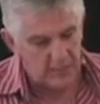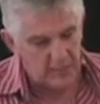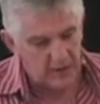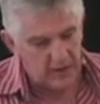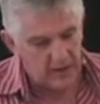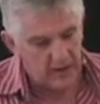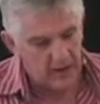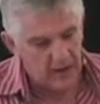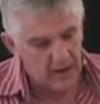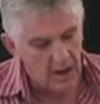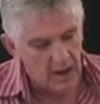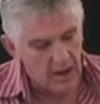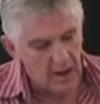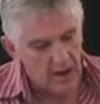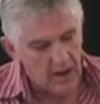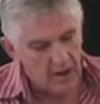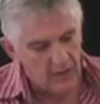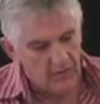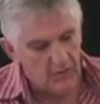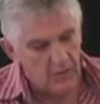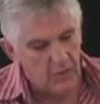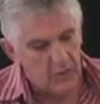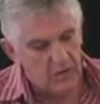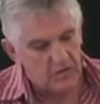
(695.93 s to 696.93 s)
But in
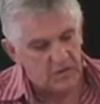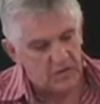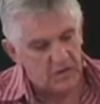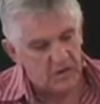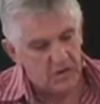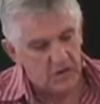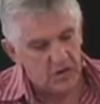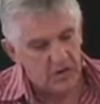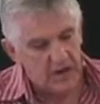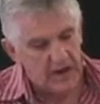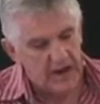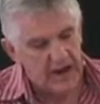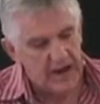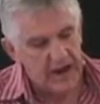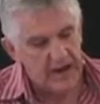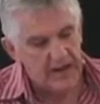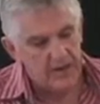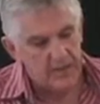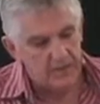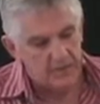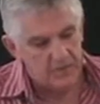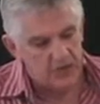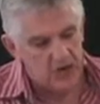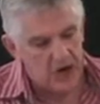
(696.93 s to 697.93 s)
verse
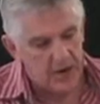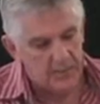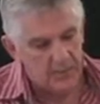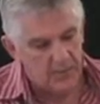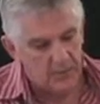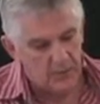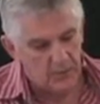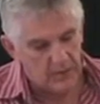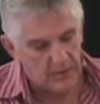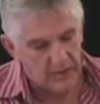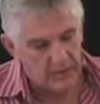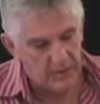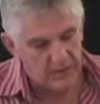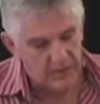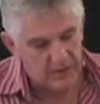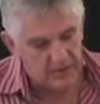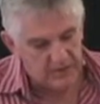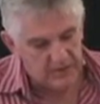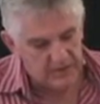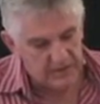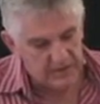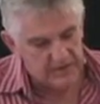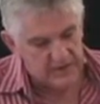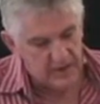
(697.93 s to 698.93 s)
38 of chapter 11,
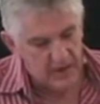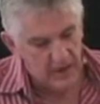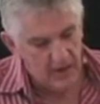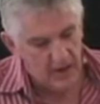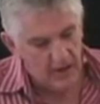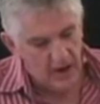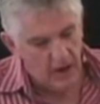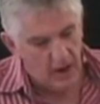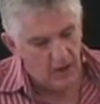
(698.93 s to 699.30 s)
it says,